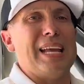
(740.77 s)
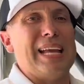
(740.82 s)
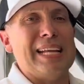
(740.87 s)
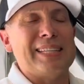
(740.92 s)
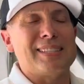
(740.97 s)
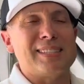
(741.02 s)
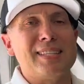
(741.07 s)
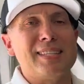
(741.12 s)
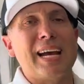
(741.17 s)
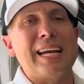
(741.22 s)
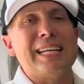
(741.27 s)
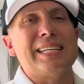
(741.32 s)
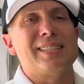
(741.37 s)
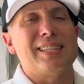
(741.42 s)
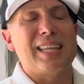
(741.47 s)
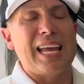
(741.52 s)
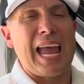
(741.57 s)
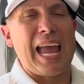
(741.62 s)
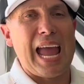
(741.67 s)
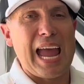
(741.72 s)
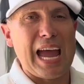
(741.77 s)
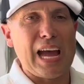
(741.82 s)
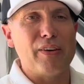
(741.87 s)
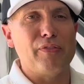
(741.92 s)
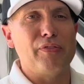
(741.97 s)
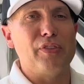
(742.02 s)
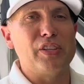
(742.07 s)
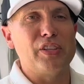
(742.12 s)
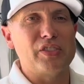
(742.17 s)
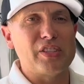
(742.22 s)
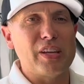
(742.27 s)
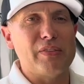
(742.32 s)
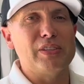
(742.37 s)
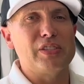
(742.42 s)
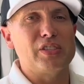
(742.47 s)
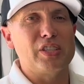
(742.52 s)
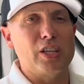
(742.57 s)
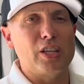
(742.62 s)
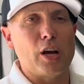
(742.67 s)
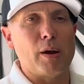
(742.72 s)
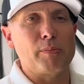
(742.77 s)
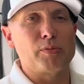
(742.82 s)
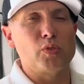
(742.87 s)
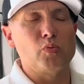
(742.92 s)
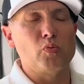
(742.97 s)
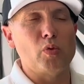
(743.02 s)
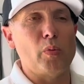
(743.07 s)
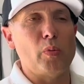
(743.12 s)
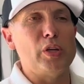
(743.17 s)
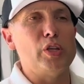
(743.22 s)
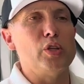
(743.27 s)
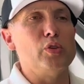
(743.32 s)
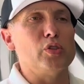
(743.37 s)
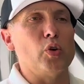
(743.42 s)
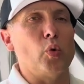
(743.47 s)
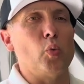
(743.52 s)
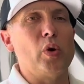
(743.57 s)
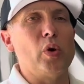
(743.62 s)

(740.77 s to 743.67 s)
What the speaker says: It's nice to have the 7-seat option when we use it.